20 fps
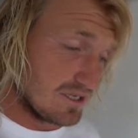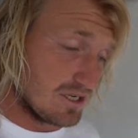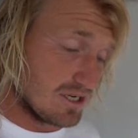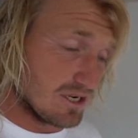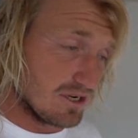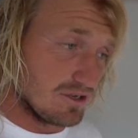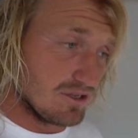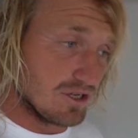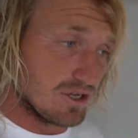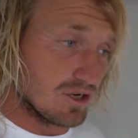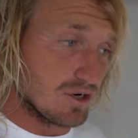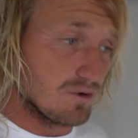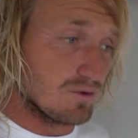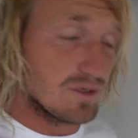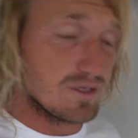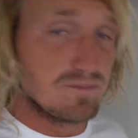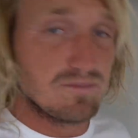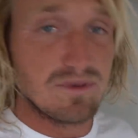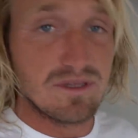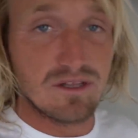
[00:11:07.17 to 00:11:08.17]
You know, you could
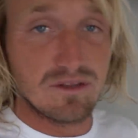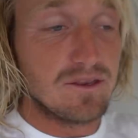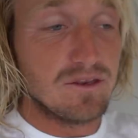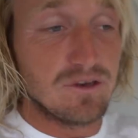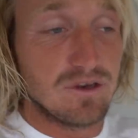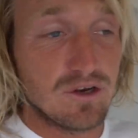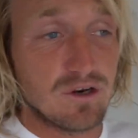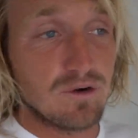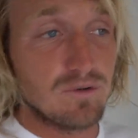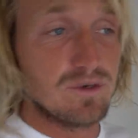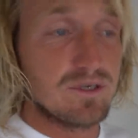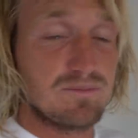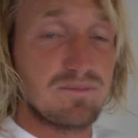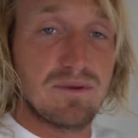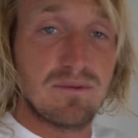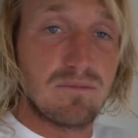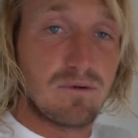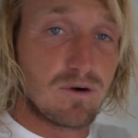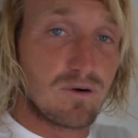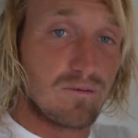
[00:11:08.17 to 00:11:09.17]
always be
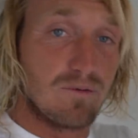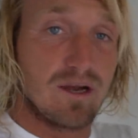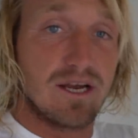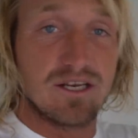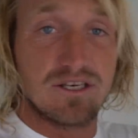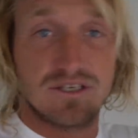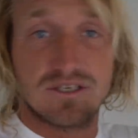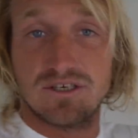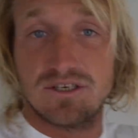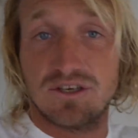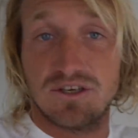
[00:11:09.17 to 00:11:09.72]
more rich,